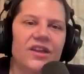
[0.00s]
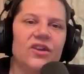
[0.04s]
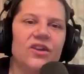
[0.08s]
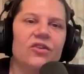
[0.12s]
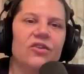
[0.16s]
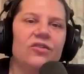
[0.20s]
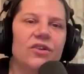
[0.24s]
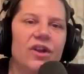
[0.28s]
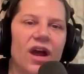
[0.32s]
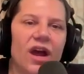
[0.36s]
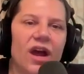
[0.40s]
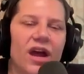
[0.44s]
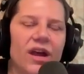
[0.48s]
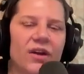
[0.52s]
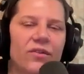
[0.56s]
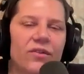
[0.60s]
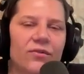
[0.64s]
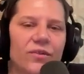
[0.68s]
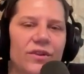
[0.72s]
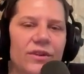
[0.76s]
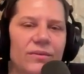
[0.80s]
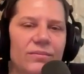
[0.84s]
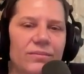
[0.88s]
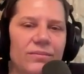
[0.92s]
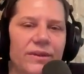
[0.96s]
You're not
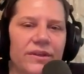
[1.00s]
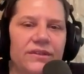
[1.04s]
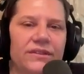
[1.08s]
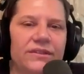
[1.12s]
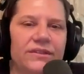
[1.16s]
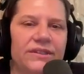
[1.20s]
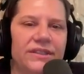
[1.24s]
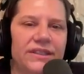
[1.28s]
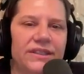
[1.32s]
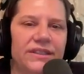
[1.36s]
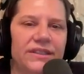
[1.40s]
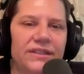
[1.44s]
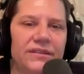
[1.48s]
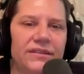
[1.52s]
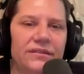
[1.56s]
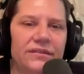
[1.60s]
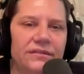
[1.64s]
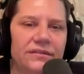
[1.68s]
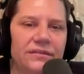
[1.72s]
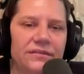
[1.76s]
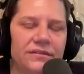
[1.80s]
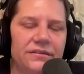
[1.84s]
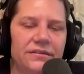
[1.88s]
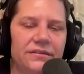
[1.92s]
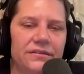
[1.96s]

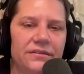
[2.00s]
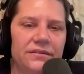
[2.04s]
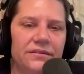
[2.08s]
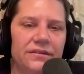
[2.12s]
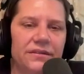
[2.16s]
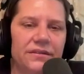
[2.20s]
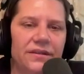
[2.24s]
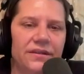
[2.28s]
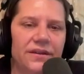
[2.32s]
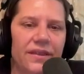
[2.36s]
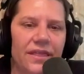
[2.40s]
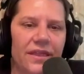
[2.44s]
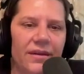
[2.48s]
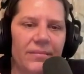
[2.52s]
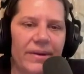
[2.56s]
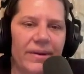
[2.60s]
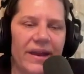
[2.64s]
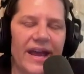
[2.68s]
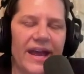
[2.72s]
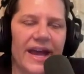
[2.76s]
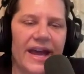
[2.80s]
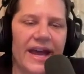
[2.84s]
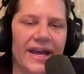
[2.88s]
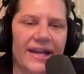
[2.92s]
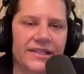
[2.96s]
rebuilding the
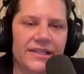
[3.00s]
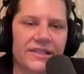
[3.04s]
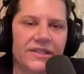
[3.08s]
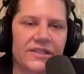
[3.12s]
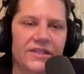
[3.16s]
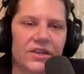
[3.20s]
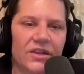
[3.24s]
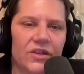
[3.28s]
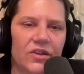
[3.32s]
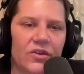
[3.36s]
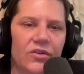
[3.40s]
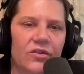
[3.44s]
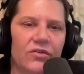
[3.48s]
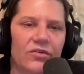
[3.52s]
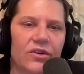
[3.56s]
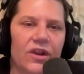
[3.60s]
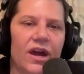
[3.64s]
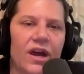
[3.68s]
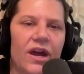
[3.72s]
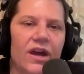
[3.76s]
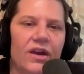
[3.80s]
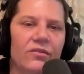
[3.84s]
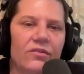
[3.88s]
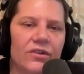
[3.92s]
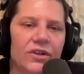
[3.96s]
past. You're
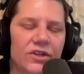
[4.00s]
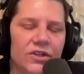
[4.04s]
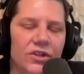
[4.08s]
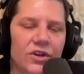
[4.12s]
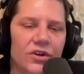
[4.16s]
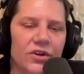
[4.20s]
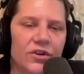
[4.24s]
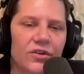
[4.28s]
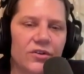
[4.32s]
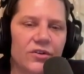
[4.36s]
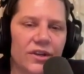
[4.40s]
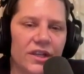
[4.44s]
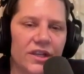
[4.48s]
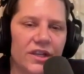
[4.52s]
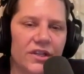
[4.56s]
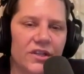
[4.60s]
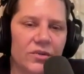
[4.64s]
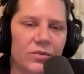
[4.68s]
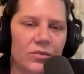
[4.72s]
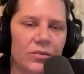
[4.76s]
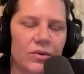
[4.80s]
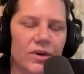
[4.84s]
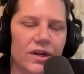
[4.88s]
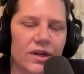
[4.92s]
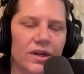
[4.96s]
not returning
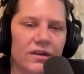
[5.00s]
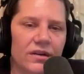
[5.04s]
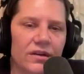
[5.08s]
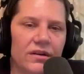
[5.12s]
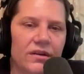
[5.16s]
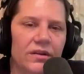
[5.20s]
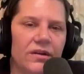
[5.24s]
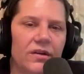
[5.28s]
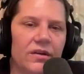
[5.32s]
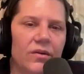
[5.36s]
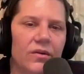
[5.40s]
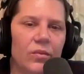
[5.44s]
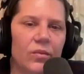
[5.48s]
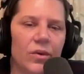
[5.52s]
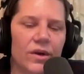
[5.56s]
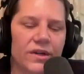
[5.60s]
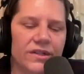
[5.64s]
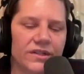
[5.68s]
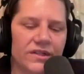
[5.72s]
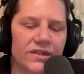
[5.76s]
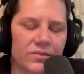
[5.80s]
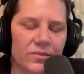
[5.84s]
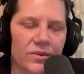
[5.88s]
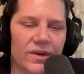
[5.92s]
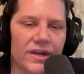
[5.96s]
to what
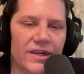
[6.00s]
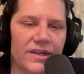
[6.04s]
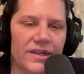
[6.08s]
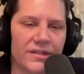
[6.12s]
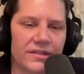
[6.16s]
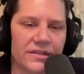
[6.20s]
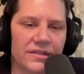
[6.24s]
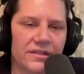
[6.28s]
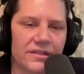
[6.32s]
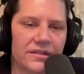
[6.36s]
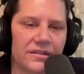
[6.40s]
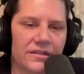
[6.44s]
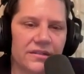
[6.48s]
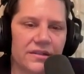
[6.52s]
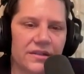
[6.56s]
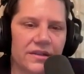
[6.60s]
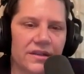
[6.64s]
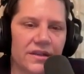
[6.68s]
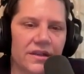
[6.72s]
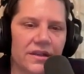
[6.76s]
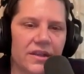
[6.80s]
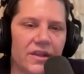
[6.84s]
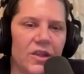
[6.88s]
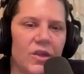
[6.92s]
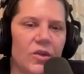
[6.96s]
once was.
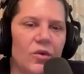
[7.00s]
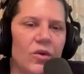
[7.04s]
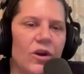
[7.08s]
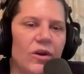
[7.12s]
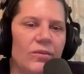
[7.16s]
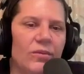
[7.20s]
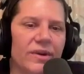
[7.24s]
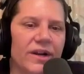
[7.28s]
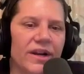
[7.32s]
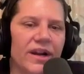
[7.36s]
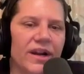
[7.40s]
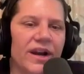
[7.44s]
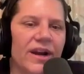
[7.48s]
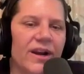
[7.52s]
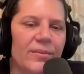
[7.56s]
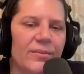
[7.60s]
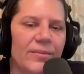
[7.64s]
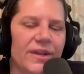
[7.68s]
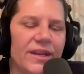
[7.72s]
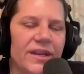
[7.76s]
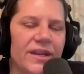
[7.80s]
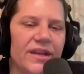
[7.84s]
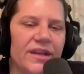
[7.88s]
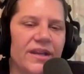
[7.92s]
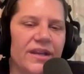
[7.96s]
You are
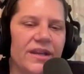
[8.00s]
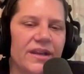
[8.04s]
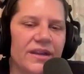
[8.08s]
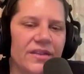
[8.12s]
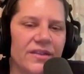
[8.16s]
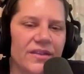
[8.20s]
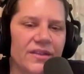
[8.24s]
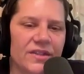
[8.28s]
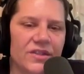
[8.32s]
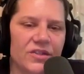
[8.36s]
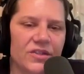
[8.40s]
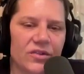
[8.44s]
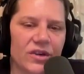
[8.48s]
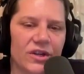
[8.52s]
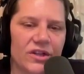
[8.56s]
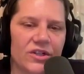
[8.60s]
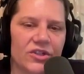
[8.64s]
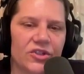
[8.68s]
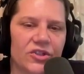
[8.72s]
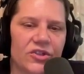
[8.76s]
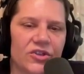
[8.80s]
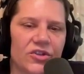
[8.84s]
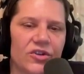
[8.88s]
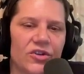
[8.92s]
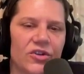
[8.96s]
becoming the
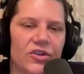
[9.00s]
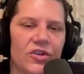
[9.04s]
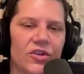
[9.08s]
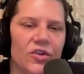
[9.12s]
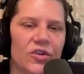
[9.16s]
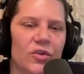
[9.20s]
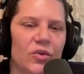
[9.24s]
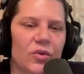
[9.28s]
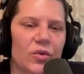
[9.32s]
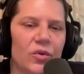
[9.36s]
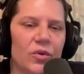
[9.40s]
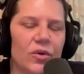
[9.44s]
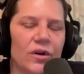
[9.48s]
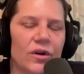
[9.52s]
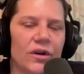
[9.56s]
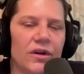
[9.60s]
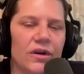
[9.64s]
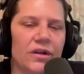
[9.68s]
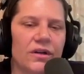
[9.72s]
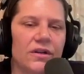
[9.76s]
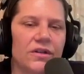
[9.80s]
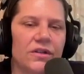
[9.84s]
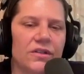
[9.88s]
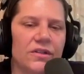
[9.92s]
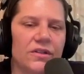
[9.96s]
structure
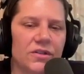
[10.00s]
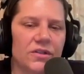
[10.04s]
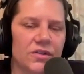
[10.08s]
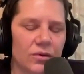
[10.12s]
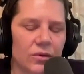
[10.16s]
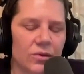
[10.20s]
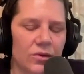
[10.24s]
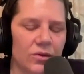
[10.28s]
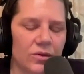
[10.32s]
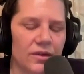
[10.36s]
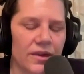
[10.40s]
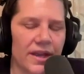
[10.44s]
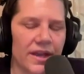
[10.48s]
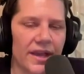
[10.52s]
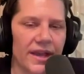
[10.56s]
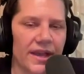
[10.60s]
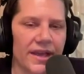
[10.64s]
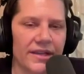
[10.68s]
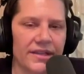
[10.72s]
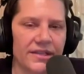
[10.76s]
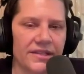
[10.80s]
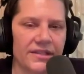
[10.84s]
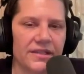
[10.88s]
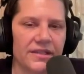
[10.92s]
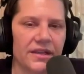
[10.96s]
your soul
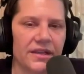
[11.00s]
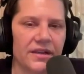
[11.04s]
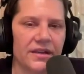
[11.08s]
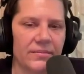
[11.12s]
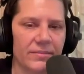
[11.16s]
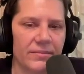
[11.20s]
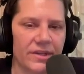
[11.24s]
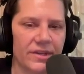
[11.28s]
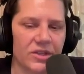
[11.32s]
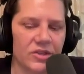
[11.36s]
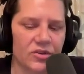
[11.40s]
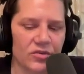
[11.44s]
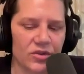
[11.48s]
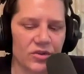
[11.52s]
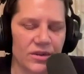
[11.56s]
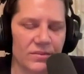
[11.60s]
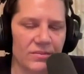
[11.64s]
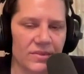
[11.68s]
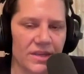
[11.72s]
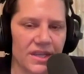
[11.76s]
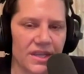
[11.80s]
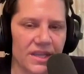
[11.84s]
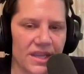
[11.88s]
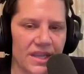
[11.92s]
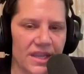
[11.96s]
has been
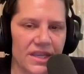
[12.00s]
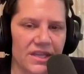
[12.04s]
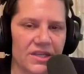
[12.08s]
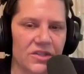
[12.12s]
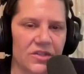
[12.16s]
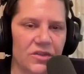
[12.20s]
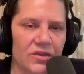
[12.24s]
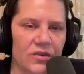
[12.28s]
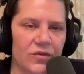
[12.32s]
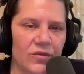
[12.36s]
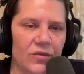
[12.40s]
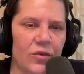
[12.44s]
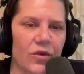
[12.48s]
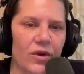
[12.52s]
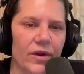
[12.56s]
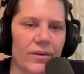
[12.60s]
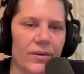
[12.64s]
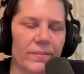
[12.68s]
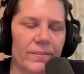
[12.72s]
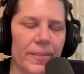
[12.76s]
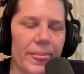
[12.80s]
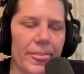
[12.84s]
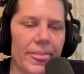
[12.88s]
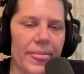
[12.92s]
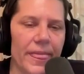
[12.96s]
dreaming into
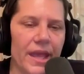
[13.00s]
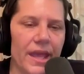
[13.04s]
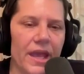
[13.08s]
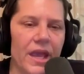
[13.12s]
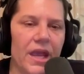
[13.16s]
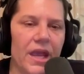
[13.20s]
form.